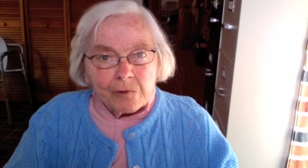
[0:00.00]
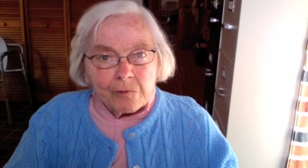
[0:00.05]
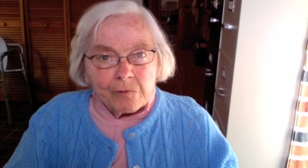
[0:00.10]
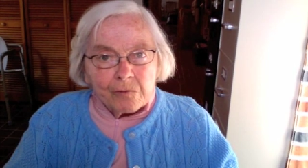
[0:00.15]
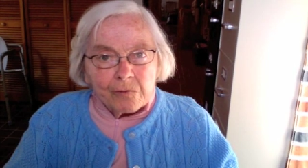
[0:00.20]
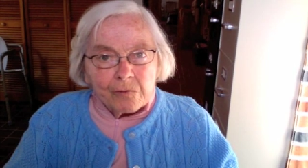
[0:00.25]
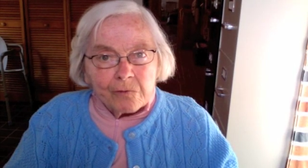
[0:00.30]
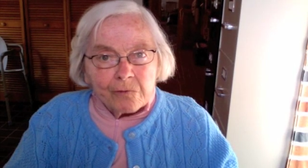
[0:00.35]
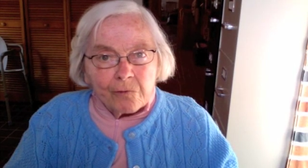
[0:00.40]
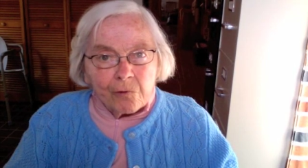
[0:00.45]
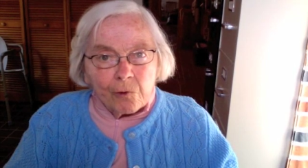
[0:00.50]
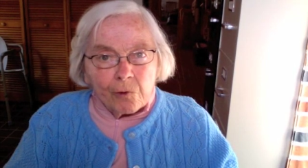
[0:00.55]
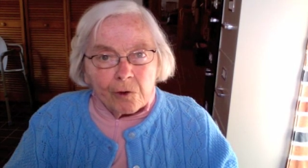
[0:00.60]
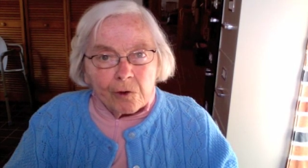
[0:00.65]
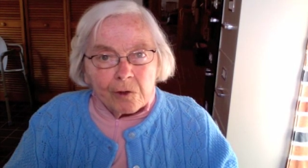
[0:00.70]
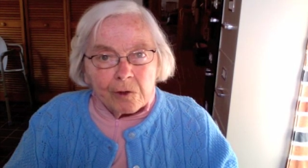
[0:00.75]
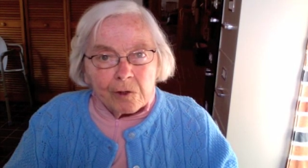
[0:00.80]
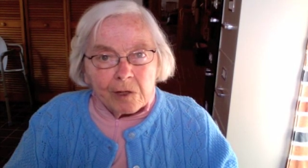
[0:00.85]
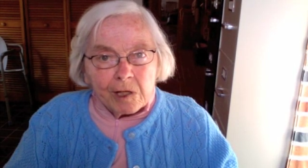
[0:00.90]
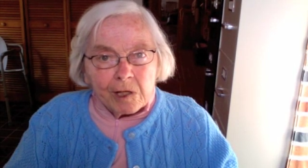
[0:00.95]
of
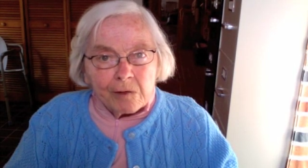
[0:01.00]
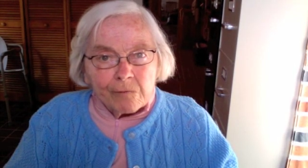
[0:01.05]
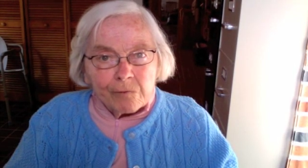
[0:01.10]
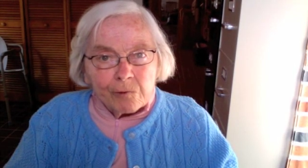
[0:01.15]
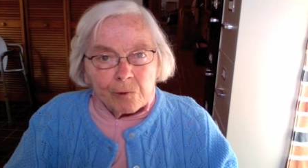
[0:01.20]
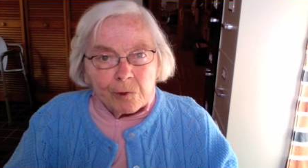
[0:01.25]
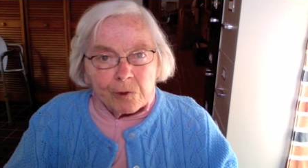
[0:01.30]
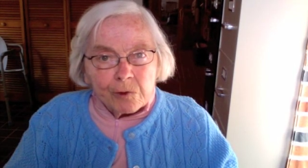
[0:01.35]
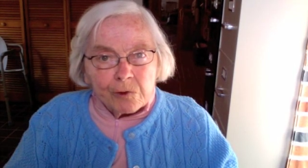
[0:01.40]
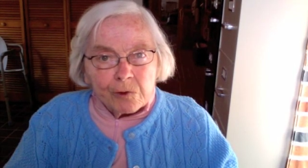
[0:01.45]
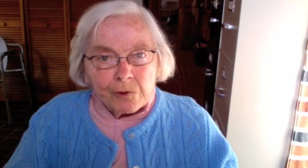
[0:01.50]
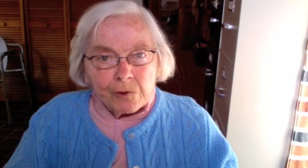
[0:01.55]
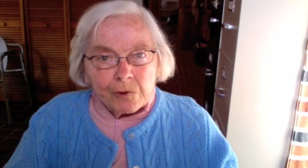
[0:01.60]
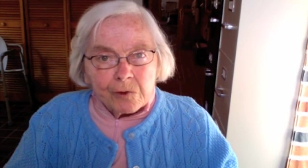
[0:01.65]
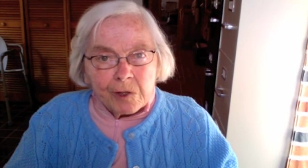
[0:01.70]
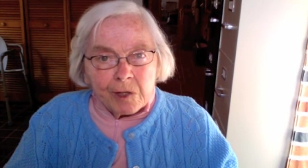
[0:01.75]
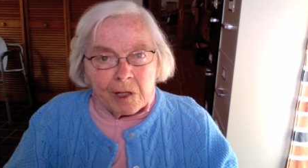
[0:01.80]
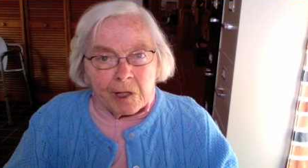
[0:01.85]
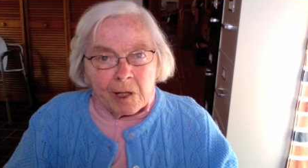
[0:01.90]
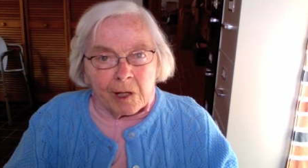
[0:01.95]
foreign
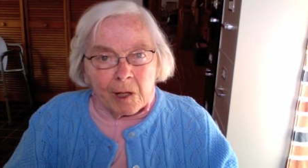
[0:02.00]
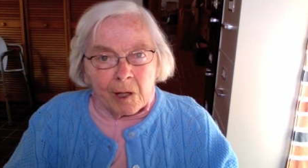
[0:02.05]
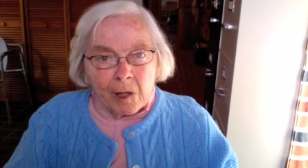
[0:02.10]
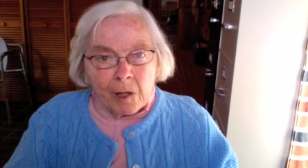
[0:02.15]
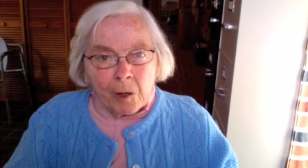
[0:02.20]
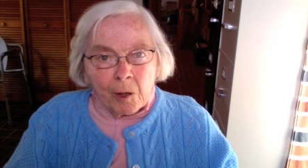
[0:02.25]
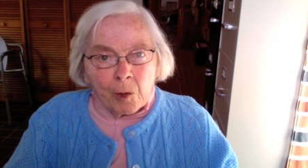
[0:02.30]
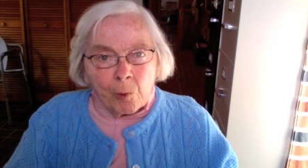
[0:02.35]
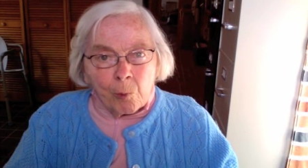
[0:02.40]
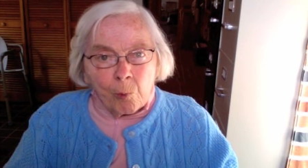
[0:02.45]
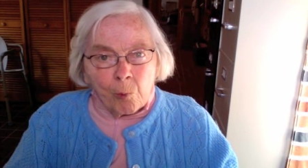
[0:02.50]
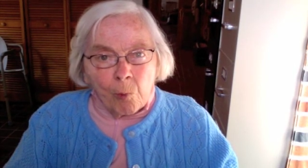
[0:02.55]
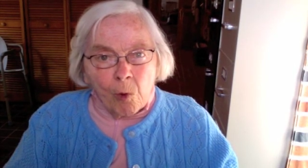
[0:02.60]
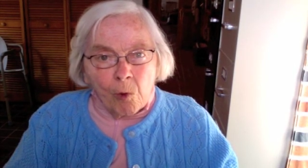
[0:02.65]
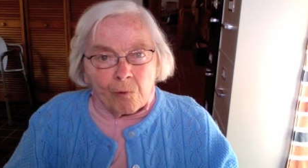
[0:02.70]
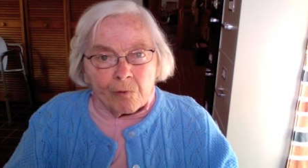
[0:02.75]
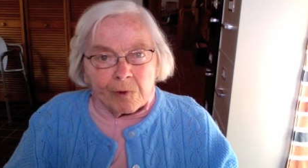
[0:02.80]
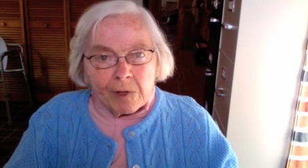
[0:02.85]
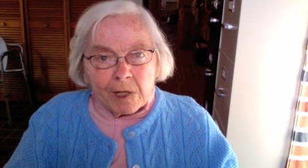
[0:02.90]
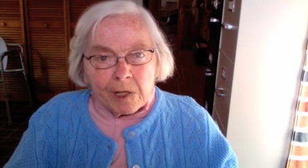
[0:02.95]
influences
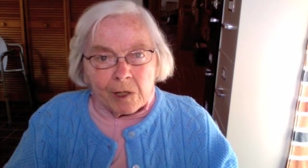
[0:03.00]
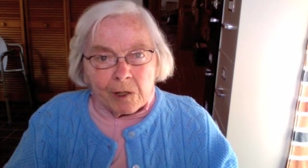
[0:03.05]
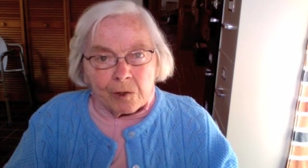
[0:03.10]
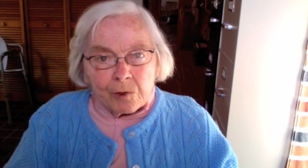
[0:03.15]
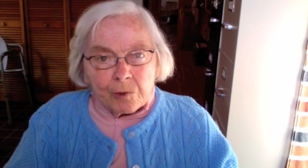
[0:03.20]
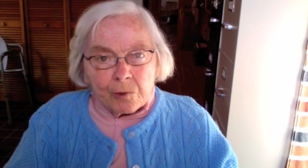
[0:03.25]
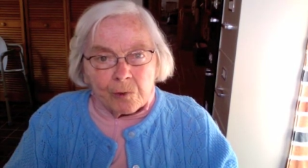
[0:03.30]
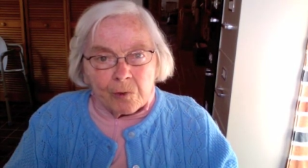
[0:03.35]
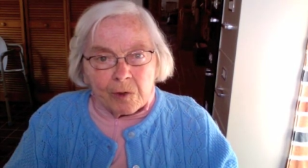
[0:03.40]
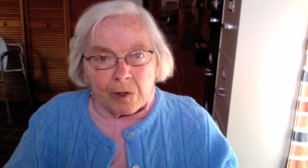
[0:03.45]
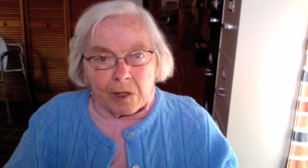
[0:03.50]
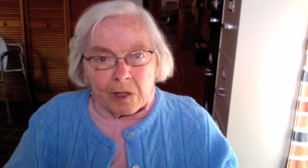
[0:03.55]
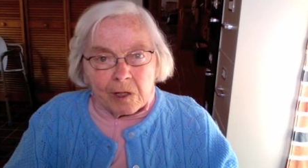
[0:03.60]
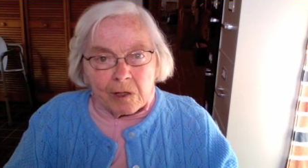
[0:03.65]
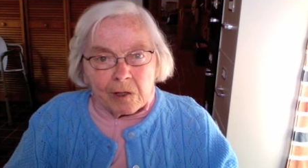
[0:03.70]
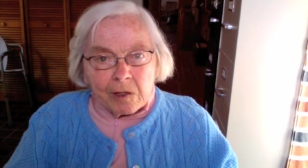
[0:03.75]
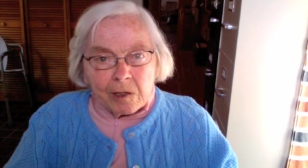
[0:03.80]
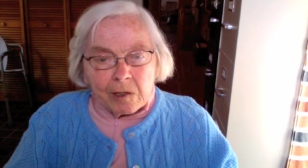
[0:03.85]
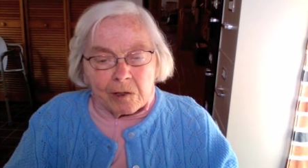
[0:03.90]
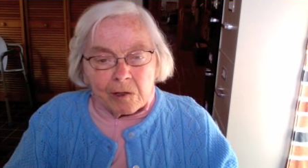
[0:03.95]
woven into the
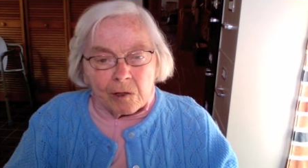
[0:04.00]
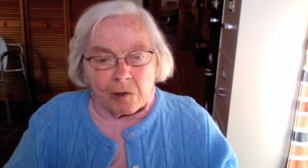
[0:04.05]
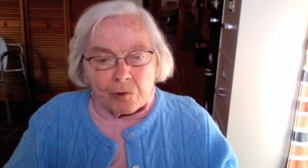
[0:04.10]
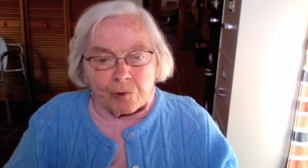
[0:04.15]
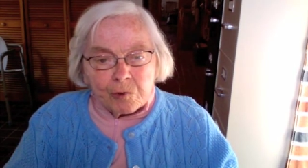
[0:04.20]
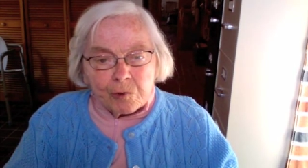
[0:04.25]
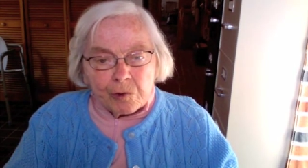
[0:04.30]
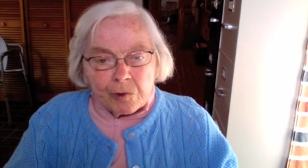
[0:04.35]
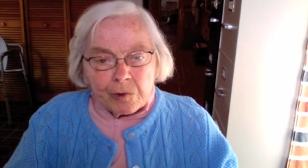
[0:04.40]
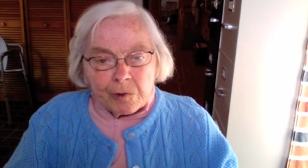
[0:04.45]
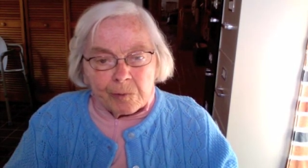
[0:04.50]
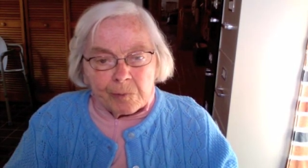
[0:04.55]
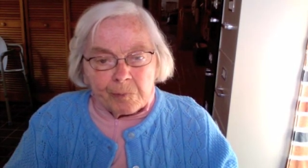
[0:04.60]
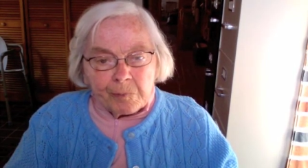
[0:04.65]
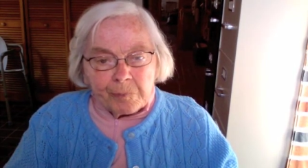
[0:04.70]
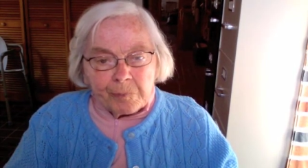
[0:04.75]
Indian culture.